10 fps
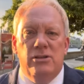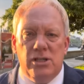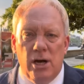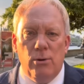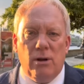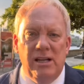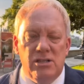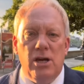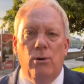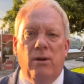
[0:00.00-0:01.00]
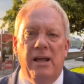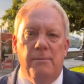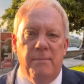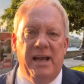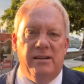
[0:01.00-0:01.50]
totally
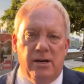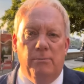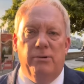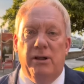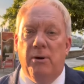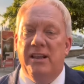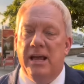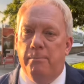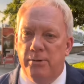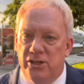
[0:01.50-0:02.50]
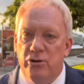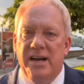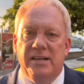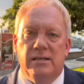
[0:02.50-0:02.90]
made up. The way they portrayed